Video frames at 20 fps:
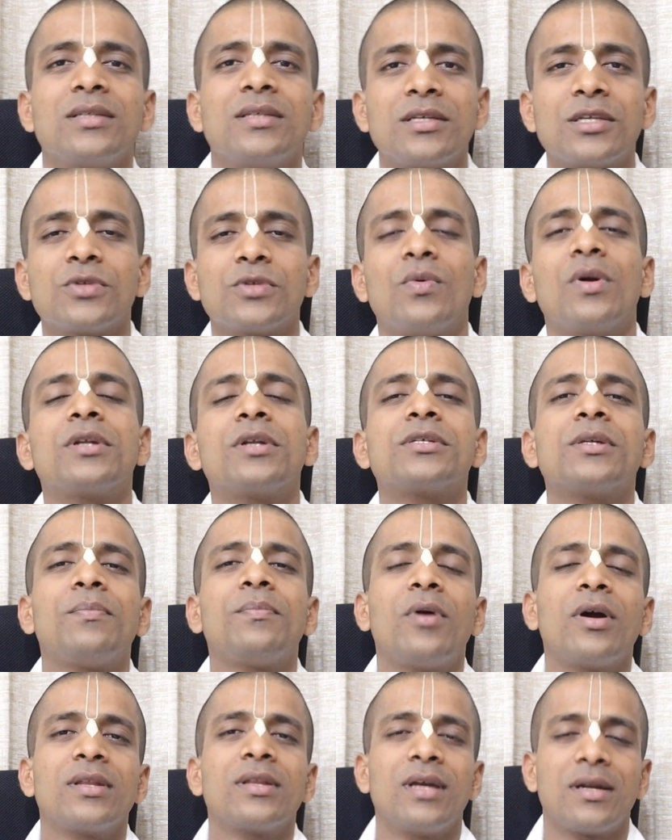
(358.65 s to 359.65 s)
This is what is the
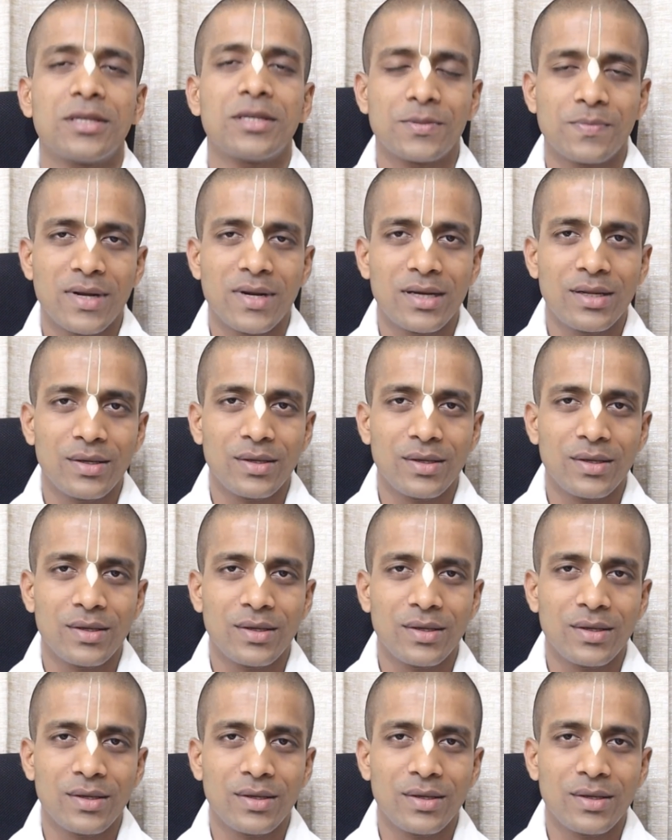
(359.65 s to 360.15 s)
point that is made